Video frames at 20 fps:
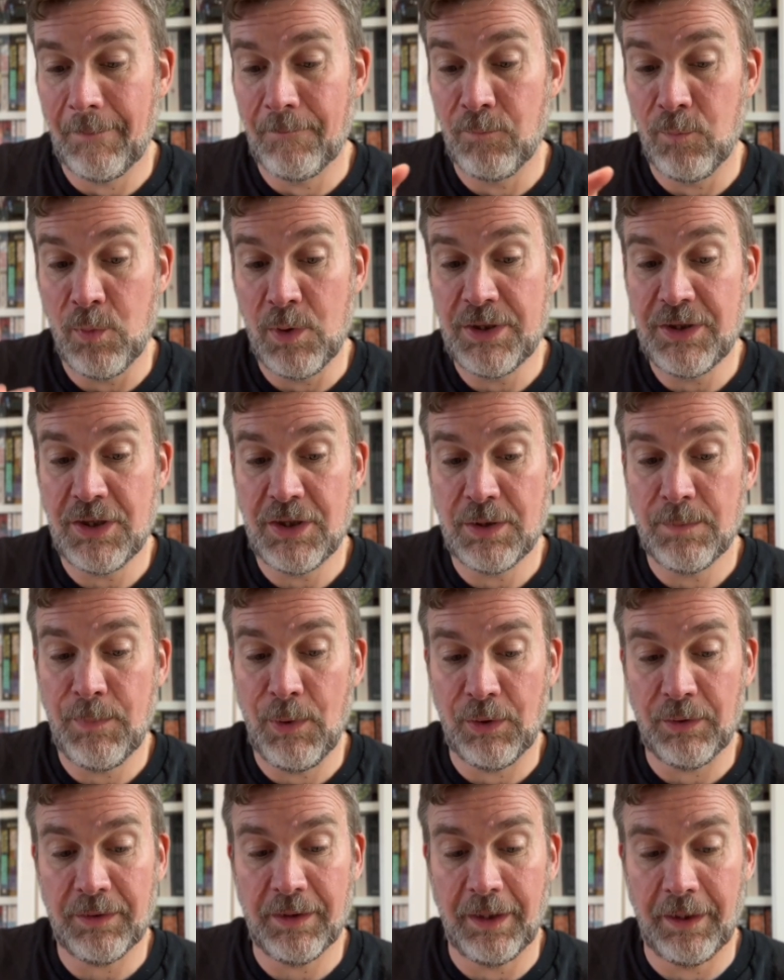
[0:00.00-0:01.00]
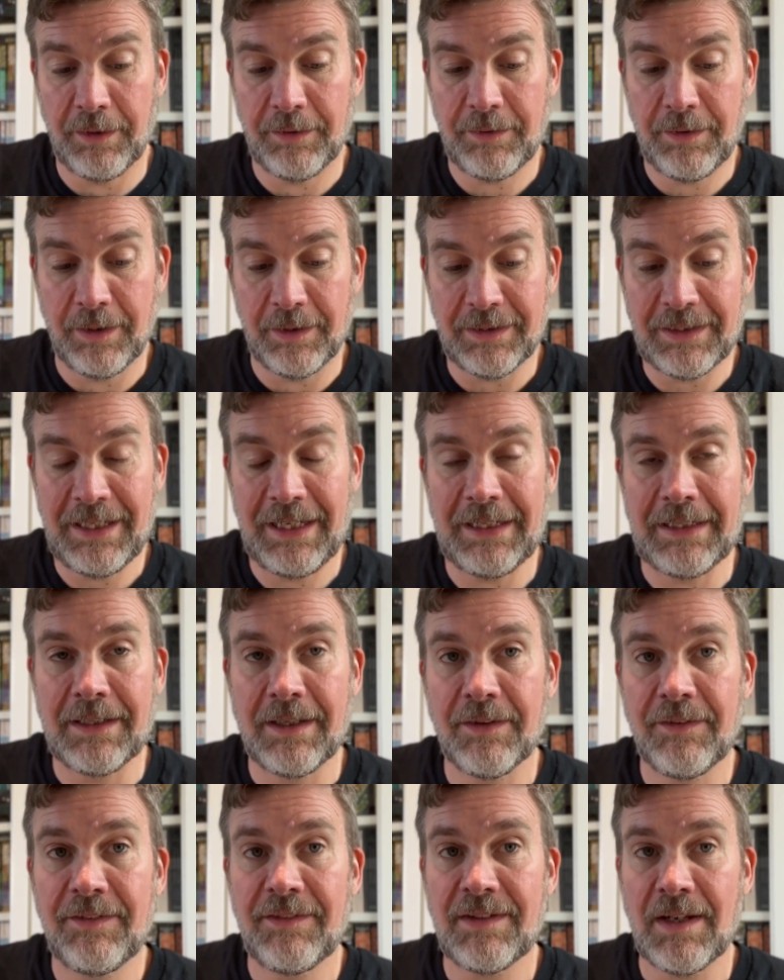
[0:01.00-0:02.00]
which is a book that King
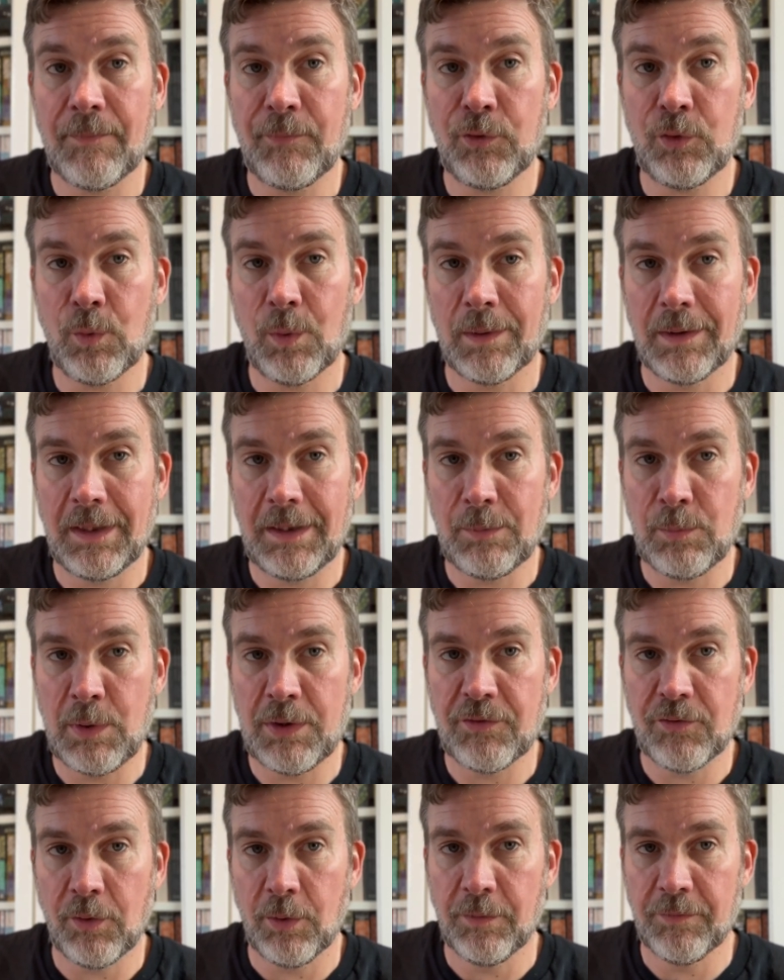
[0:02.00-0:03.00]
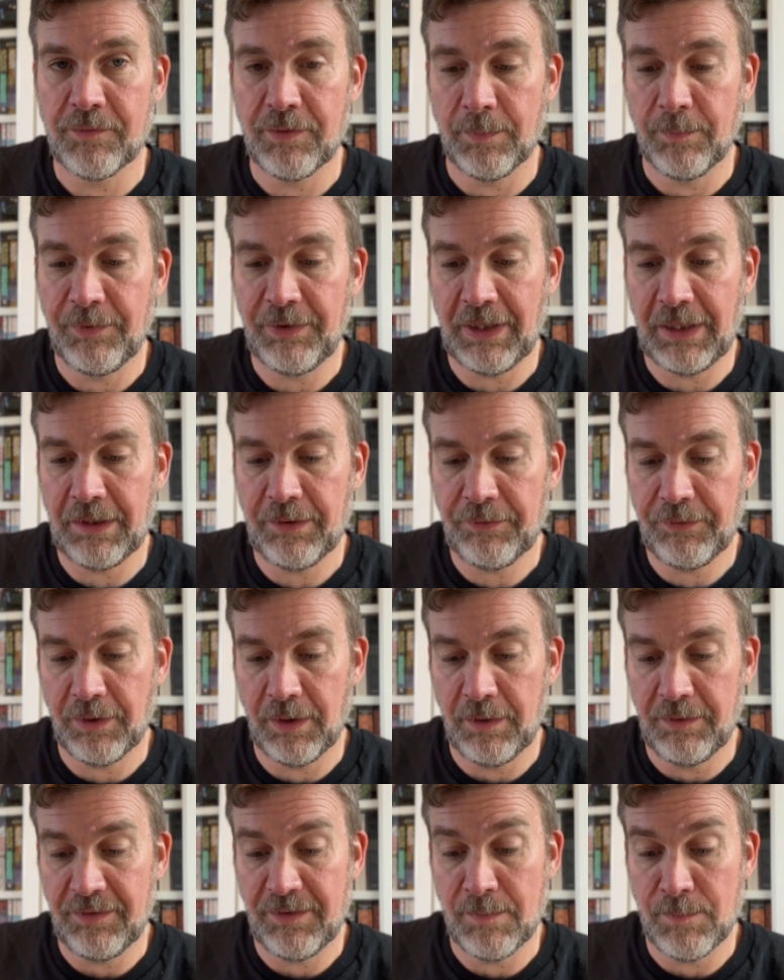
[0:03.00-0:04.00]
has subsequently withdrawn from sale.
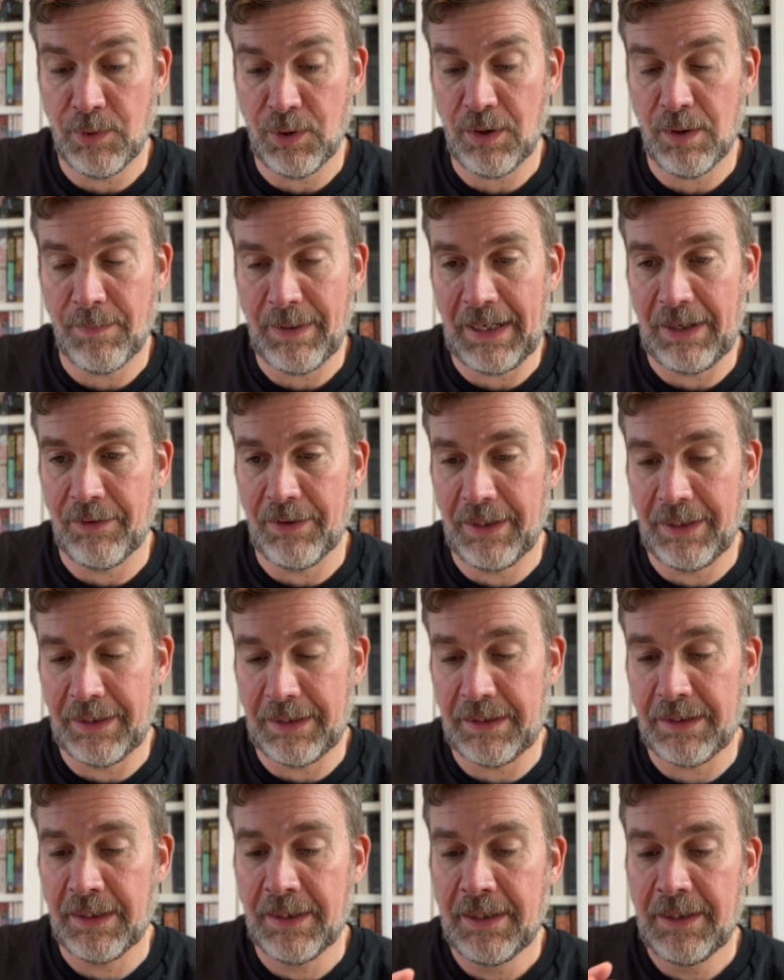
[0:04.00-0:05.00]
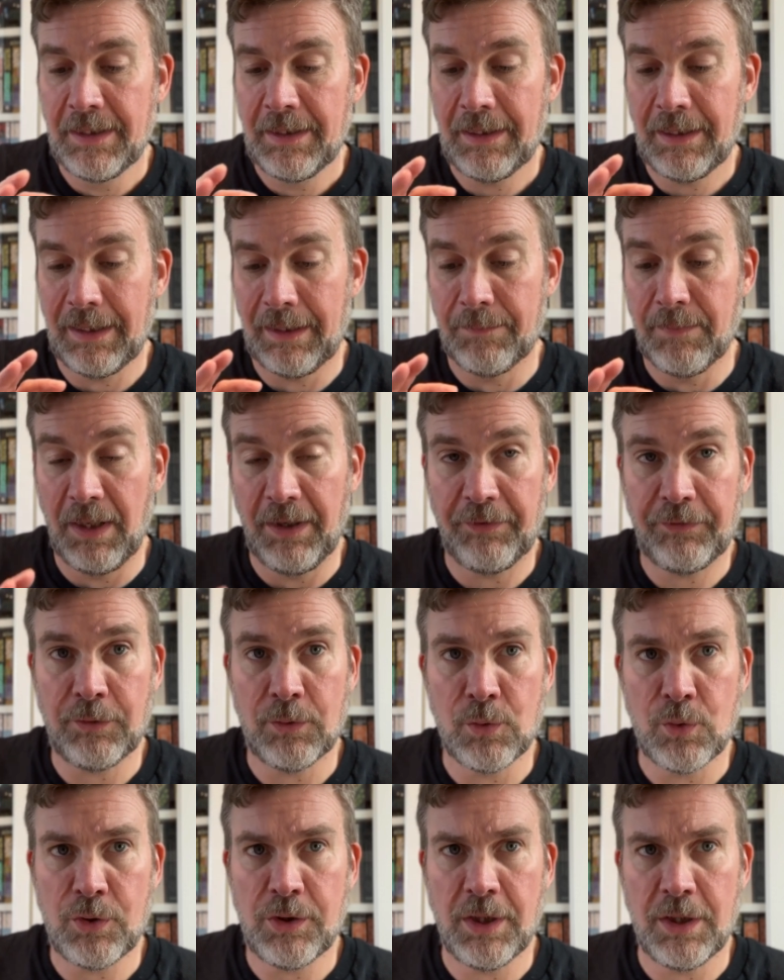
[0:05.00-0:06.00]
So it's a book about a
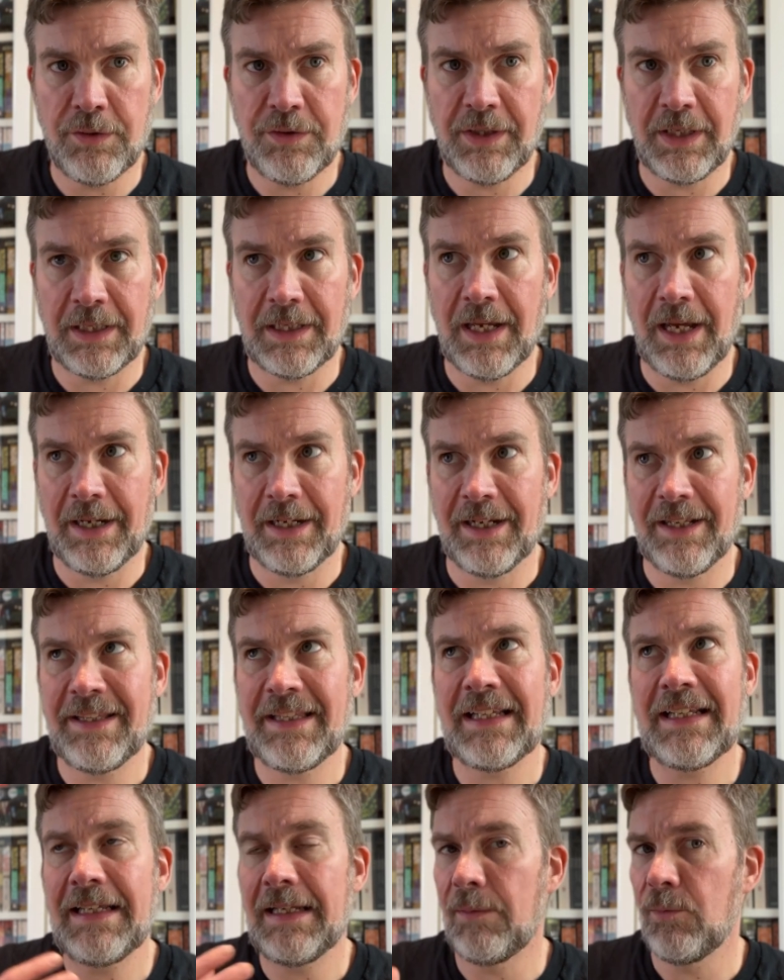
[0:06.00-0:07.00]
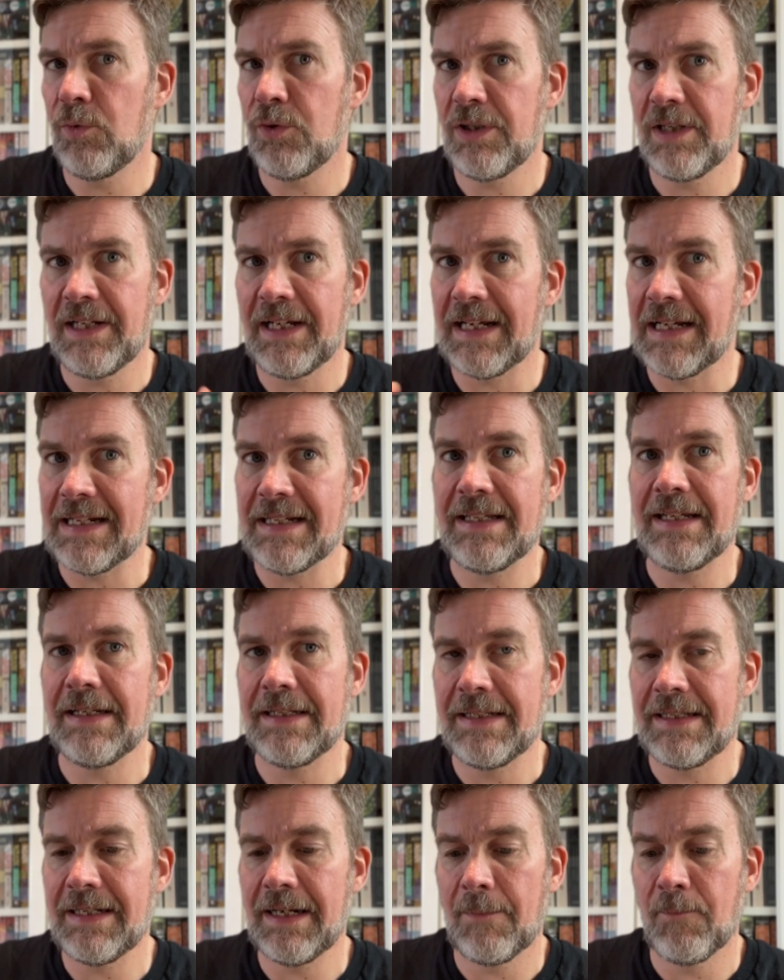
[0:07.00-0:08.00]
school shooting. And I think it was linked
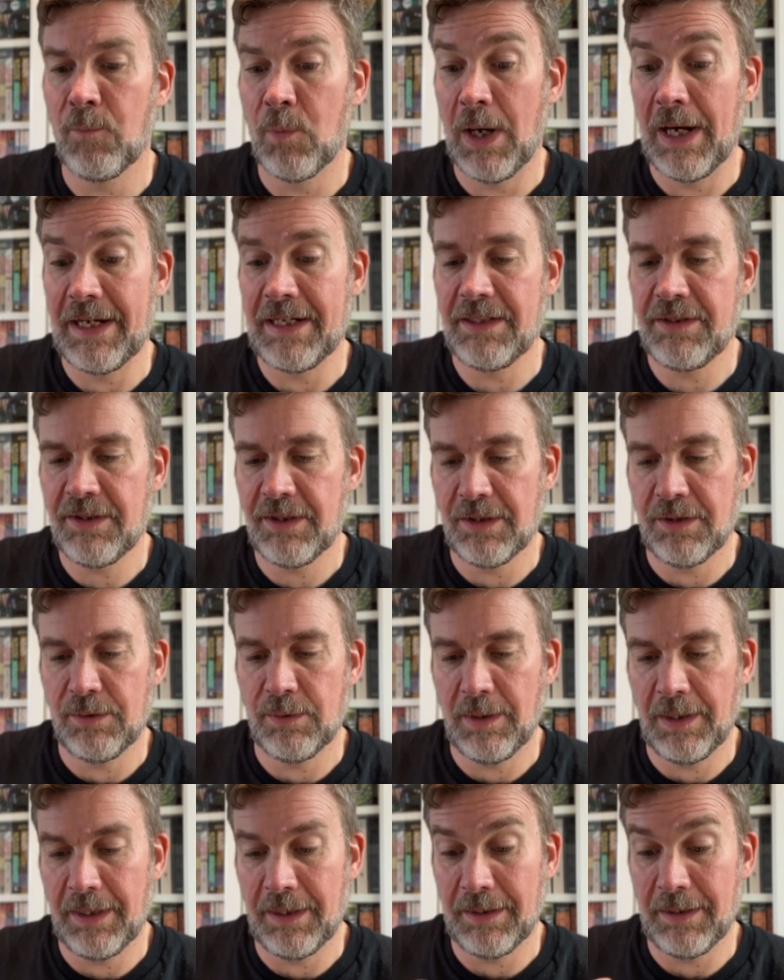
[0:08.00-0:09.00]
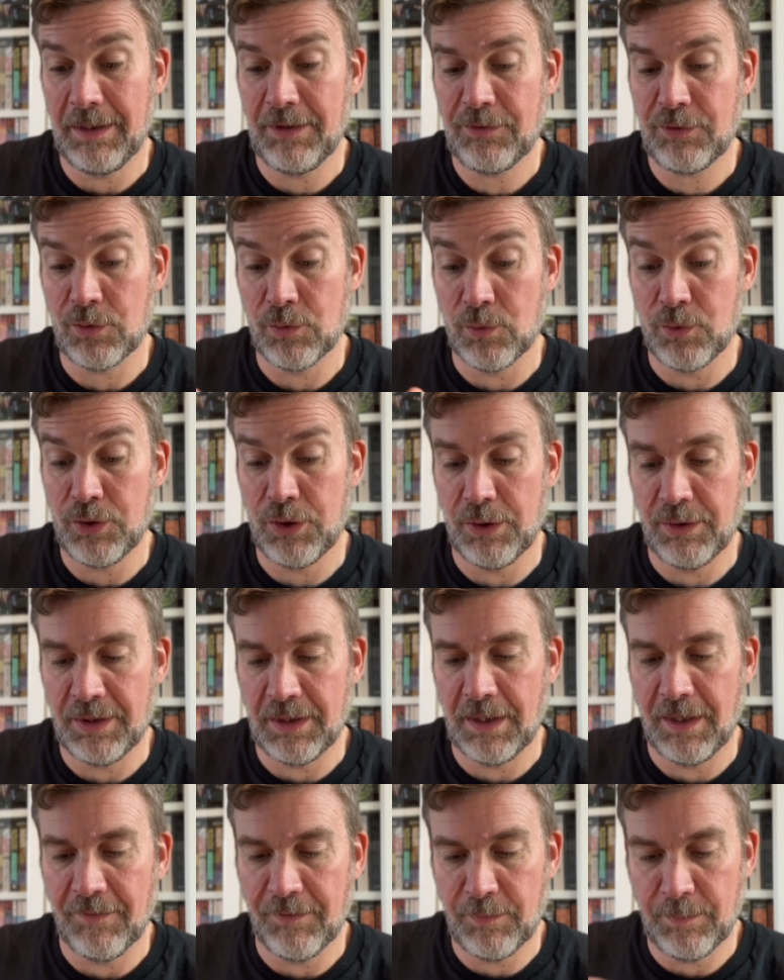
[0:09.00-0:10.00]
in some way to a school
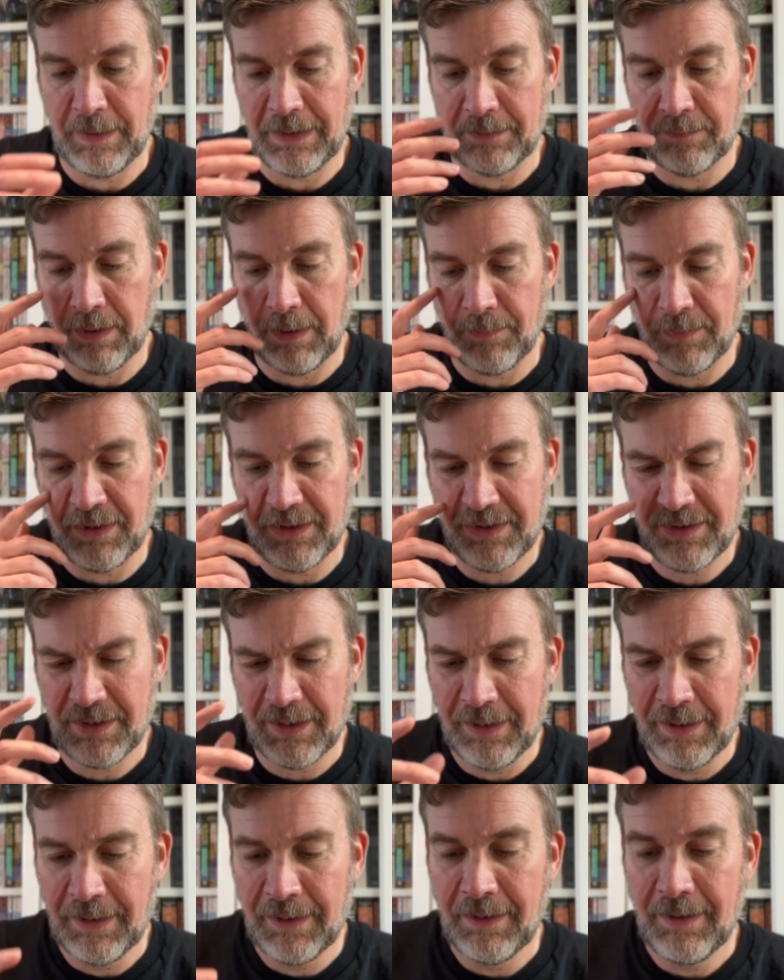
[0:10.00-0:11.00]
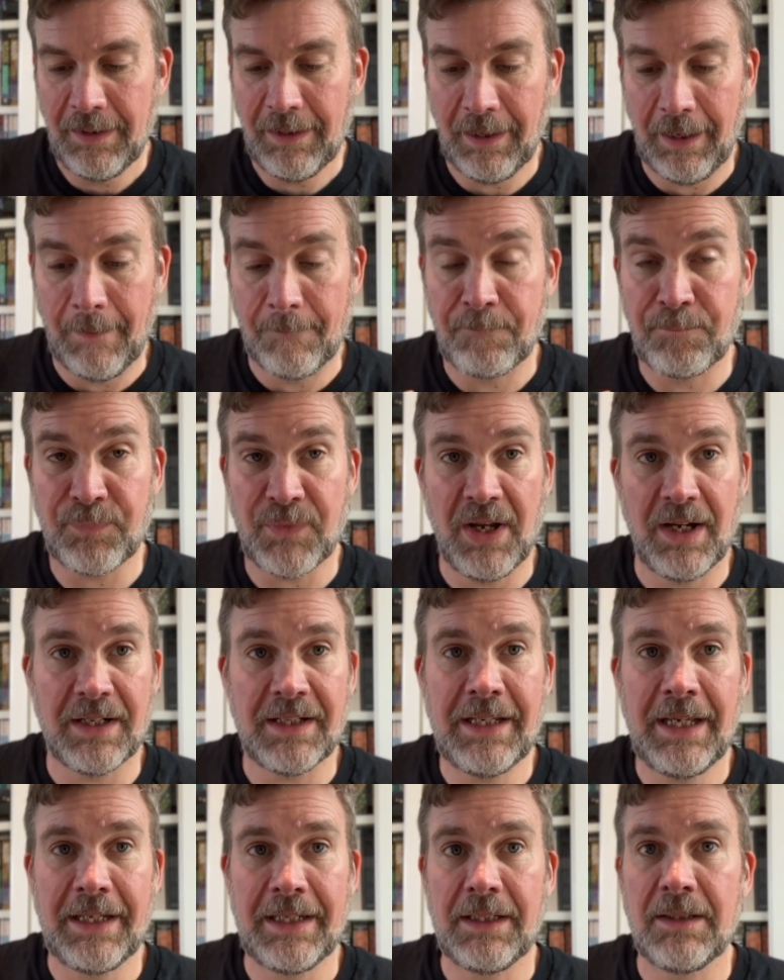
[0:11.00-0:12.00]
shooting after being published. And
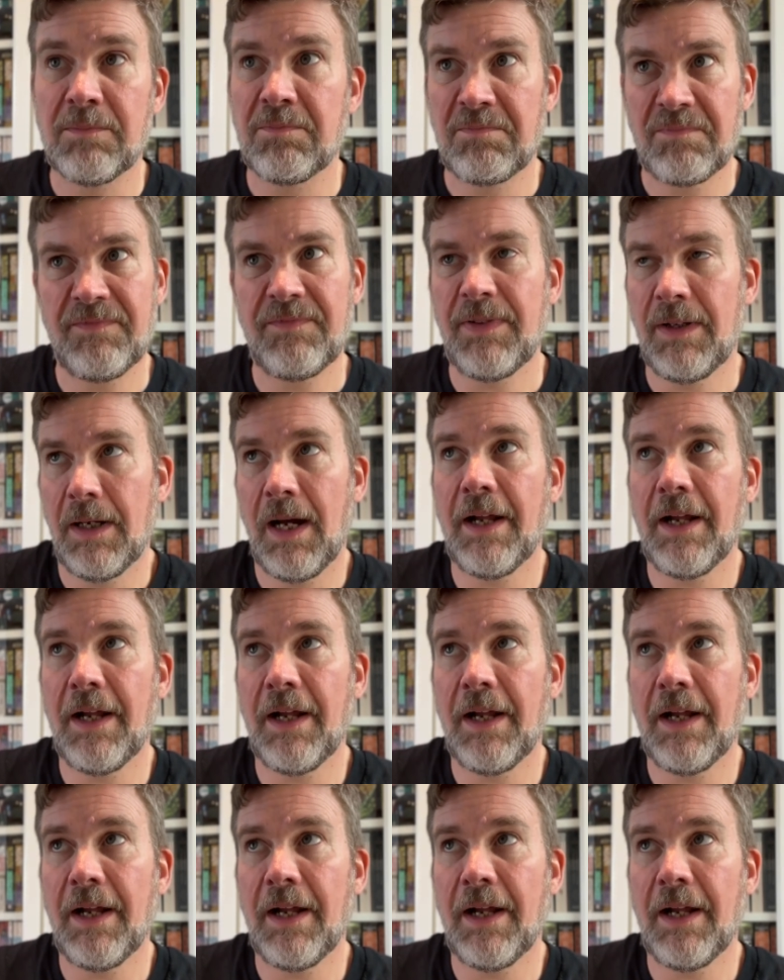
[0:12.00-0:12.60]
King, for